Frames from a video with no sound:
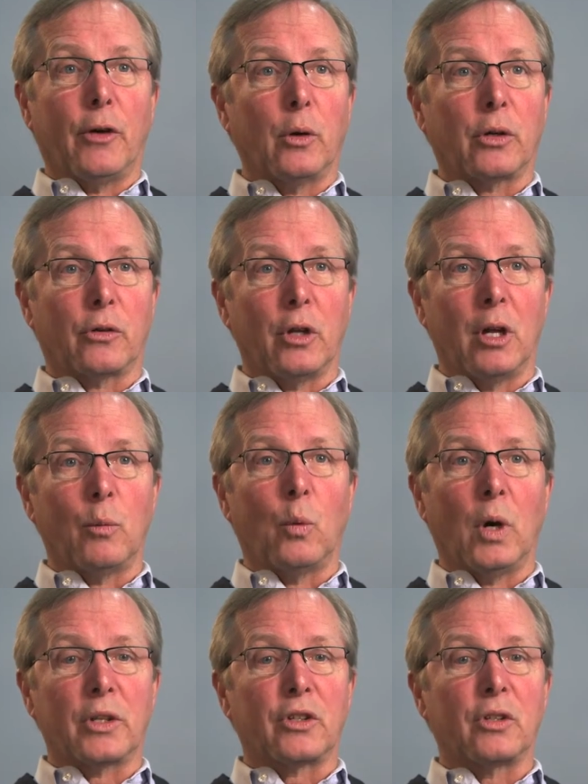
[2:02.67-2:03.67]
focused
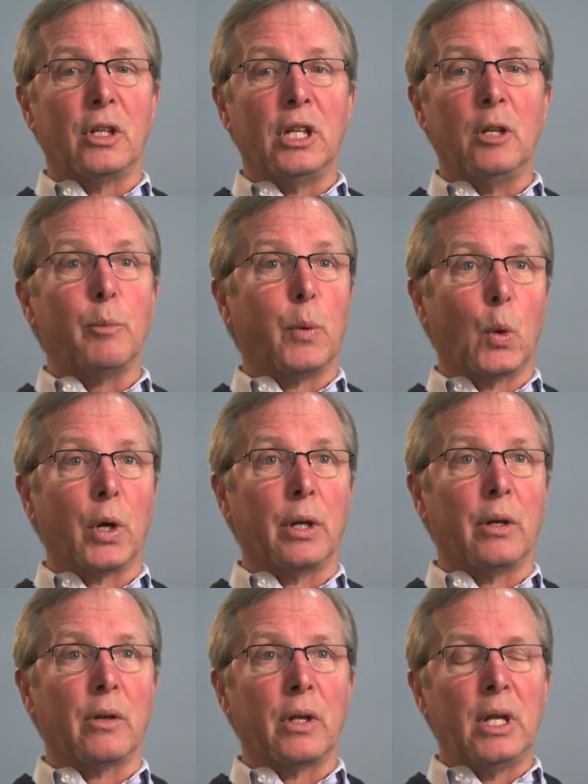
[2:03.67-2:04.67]
on what's
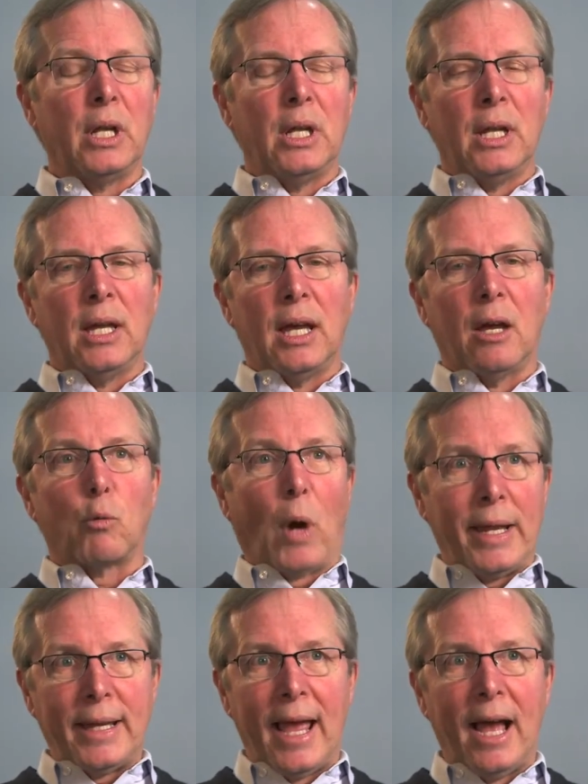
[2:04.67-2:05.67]
important
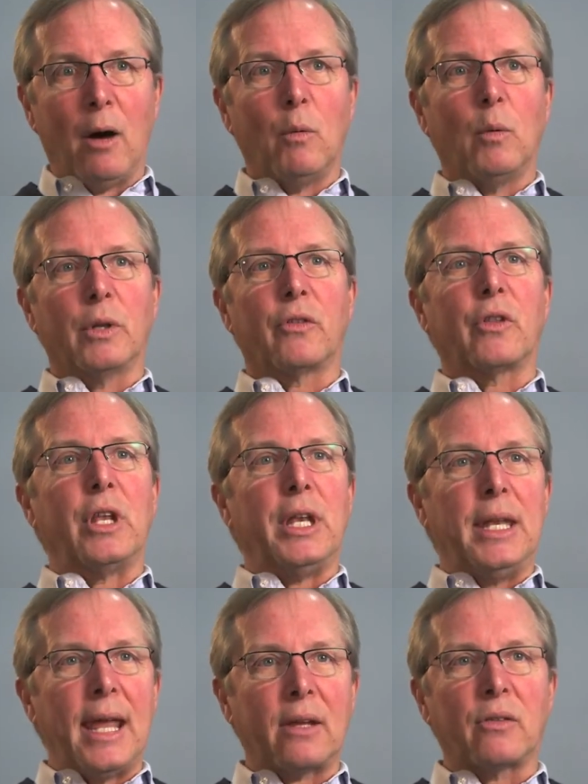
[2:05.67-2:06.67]
right now, what's the
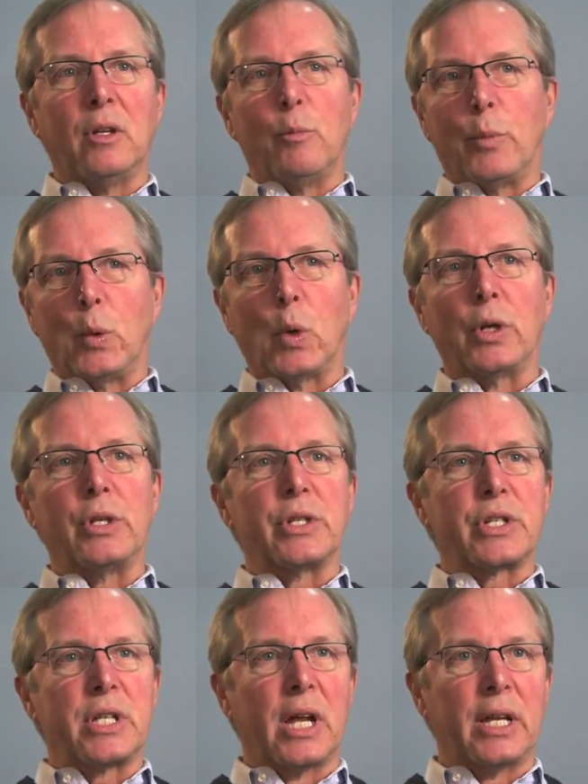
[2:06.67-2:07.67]
next
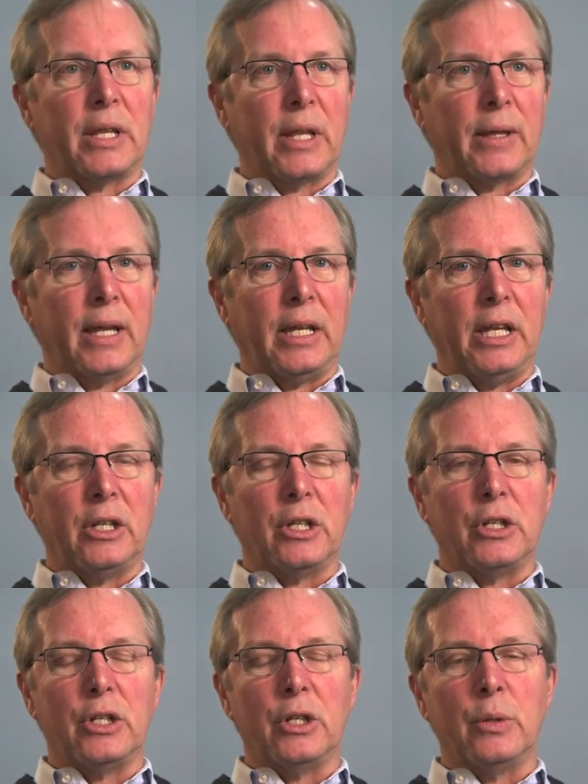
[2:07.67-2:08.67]
important study that they need
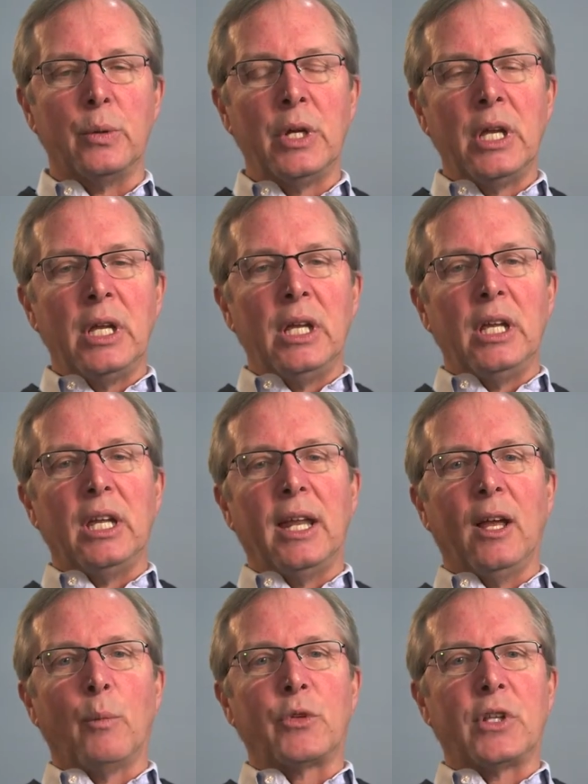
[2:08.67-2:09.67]
to do. It
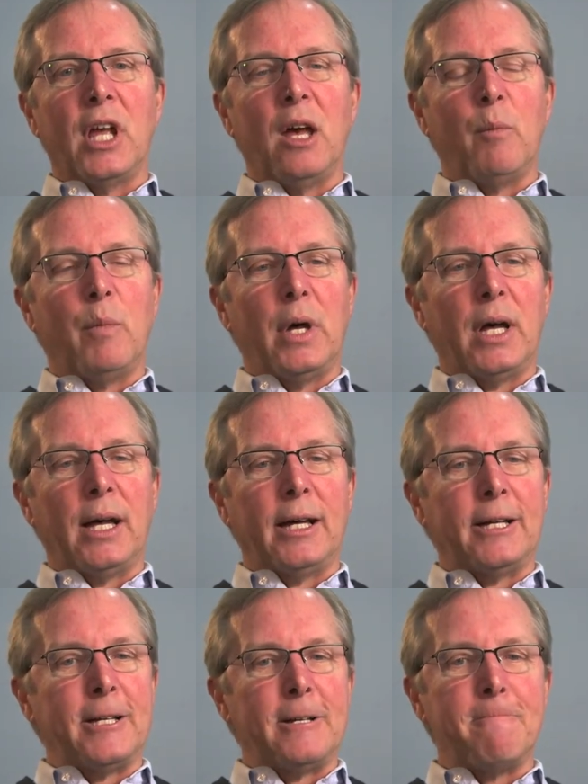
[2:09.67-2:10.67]
helps them,
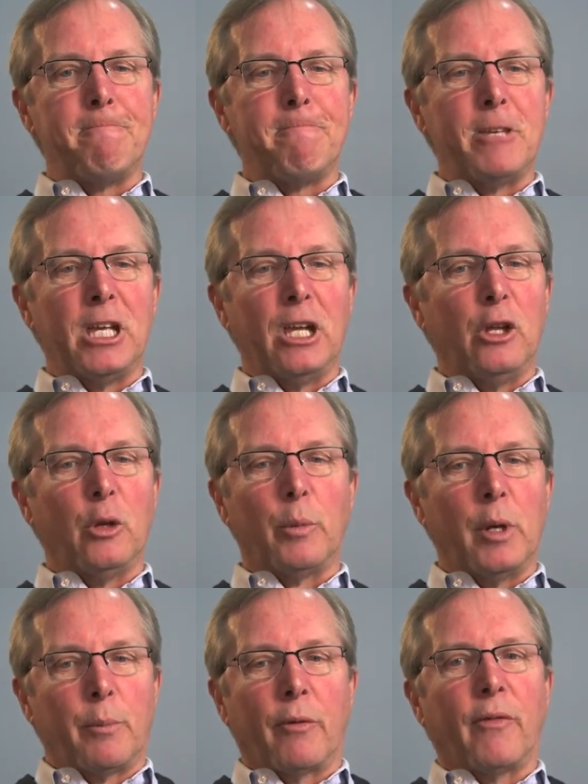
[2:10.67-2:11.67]

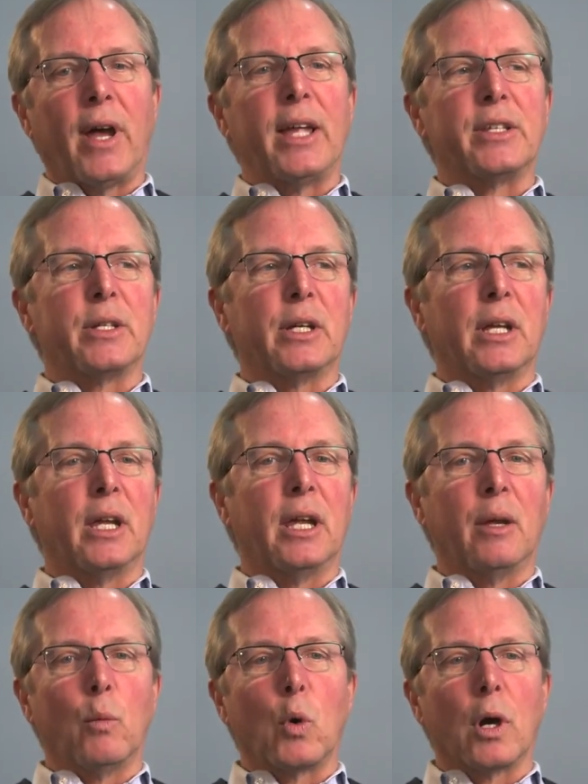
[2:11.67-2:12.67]
it provides
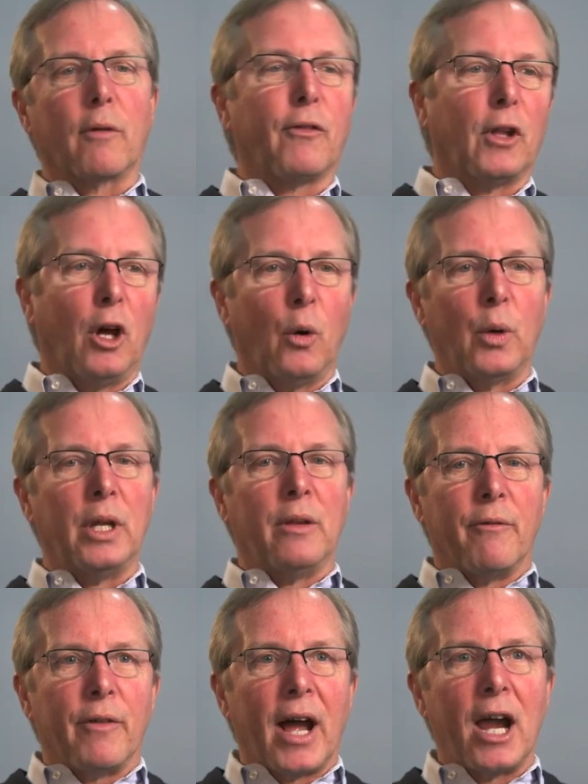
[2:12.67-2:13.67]
a workflow
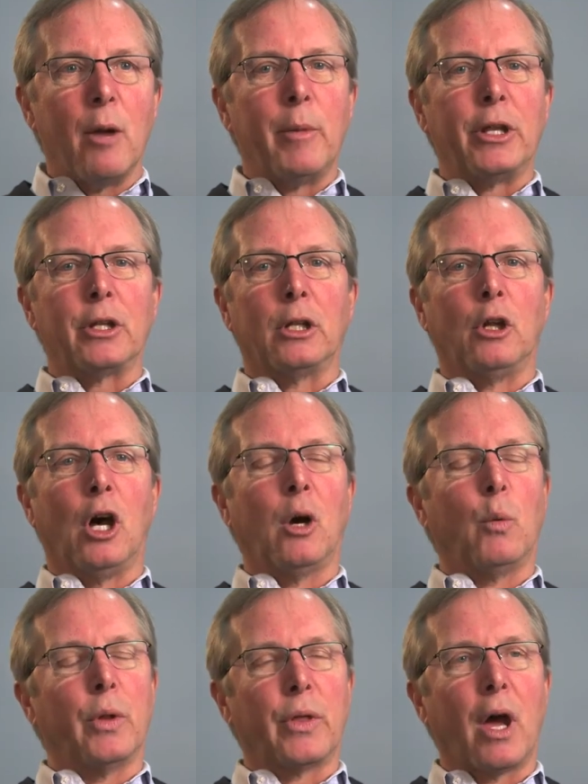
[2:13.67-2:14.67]
environment
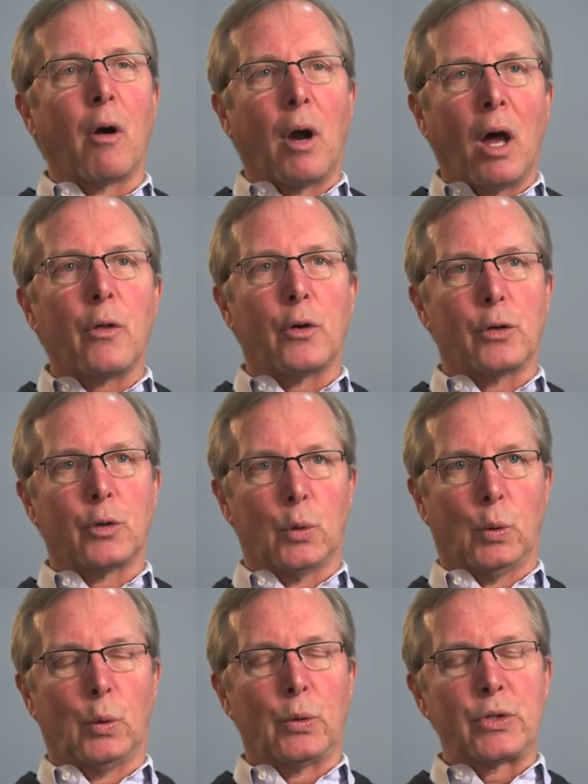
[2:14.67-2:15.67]
along with our other
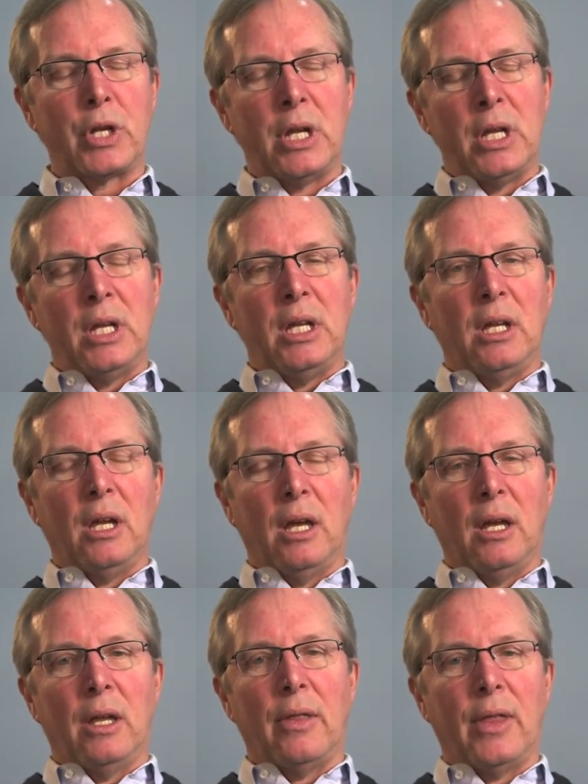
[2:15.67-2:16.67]
tools
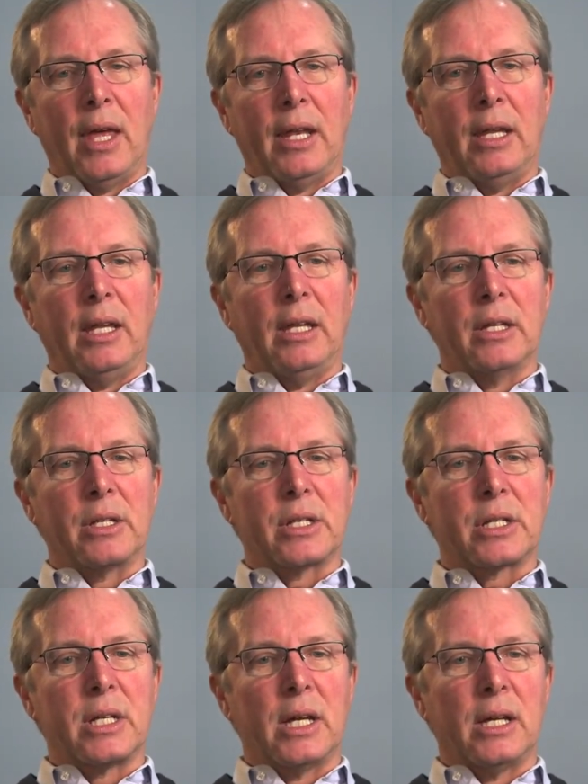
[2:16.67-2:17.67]
that
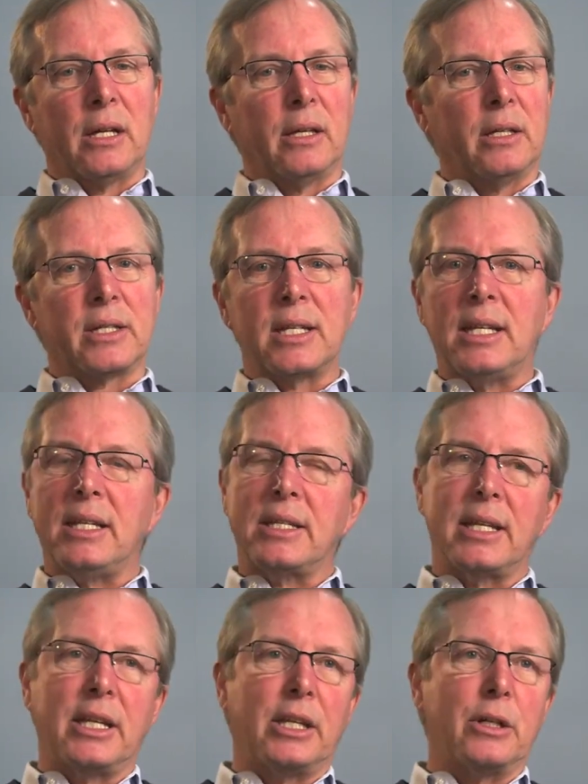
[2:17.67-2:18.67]
is
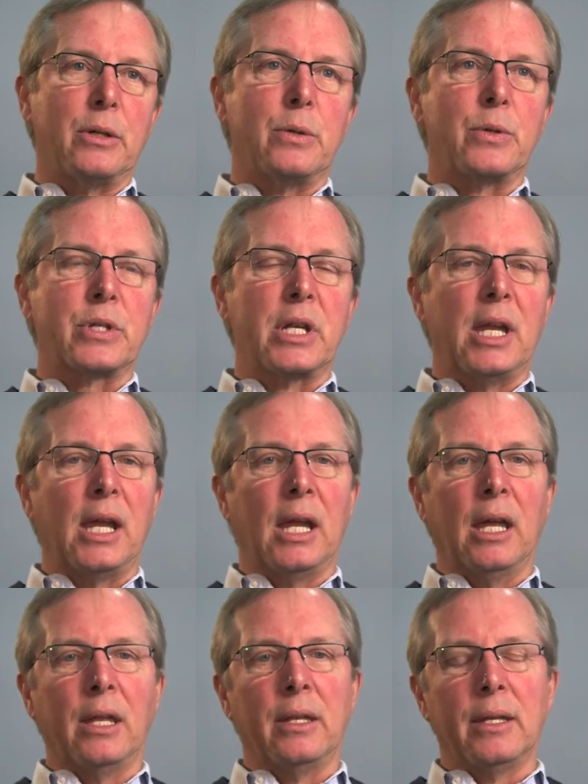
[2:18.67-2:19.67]
easy to use
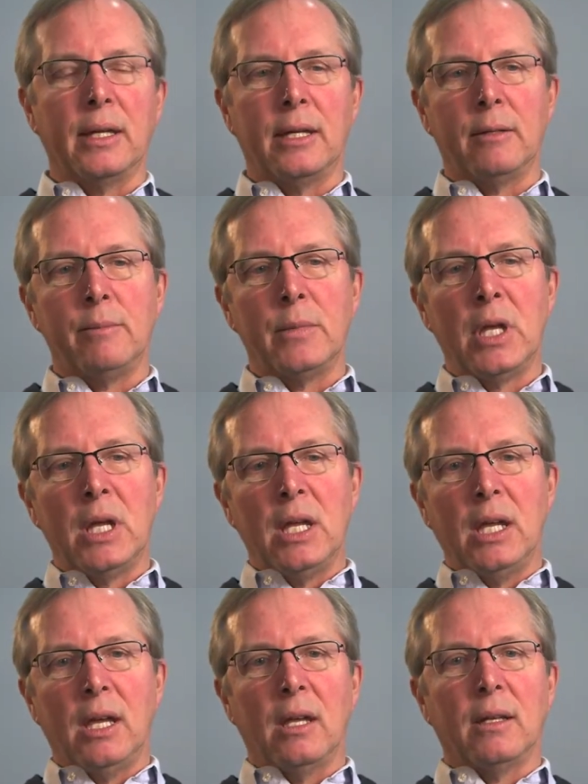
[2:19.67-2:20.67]
and
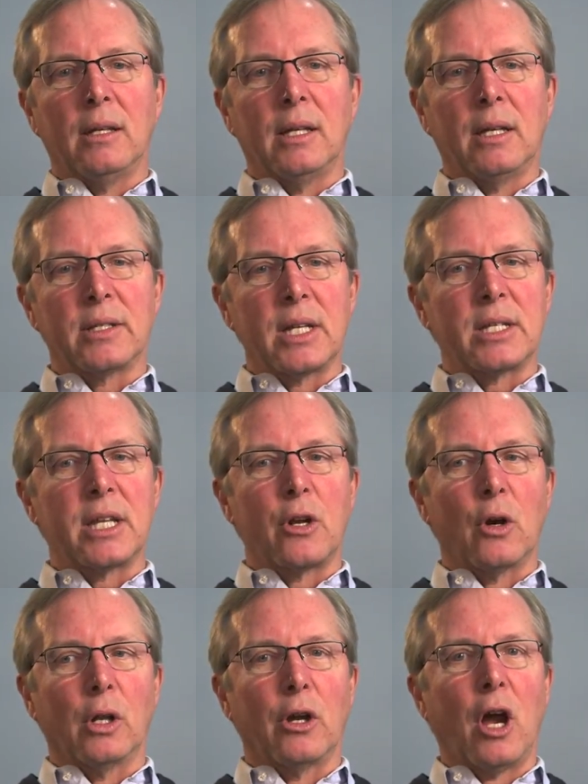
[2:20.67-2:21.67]
as I
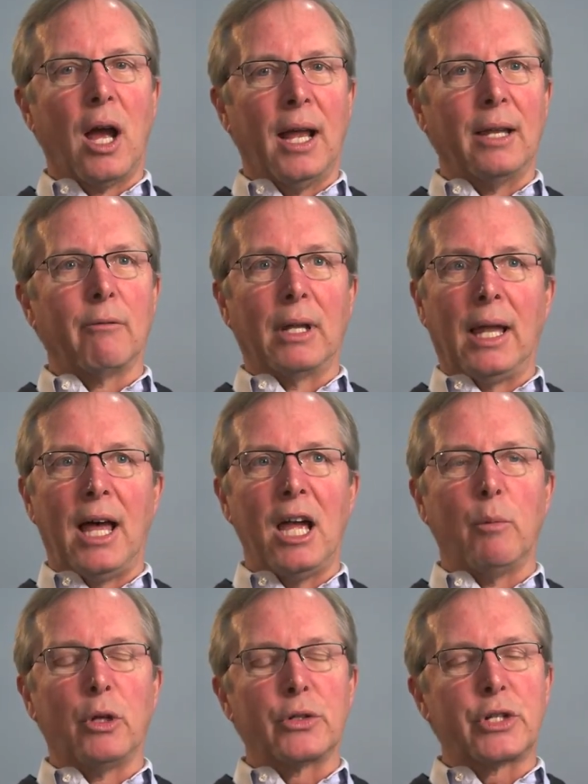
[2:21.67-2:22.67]
said earlier, highly
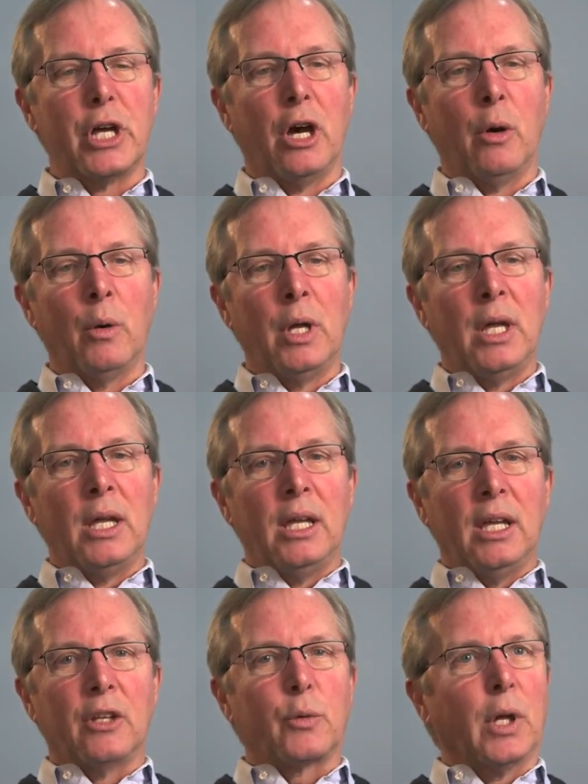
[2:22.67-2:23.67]
reliable. So
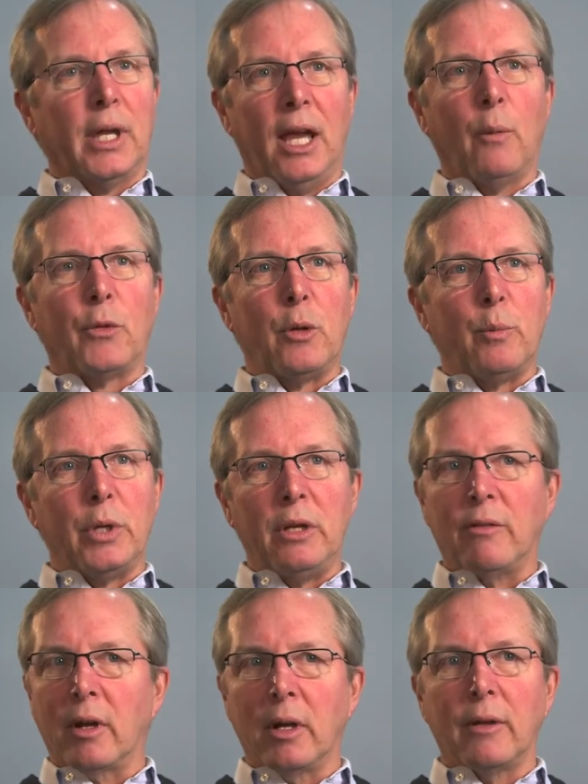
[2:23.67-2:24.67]
it's really helped them
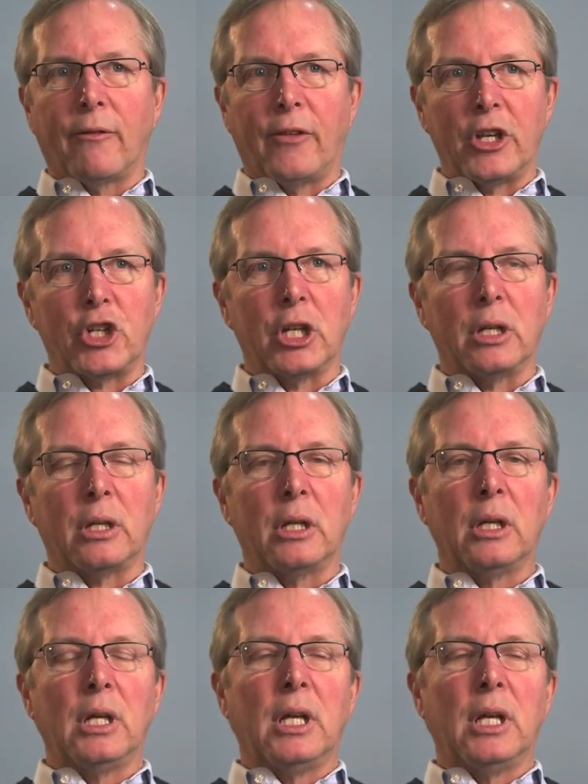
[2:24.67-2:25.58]
be very efficient.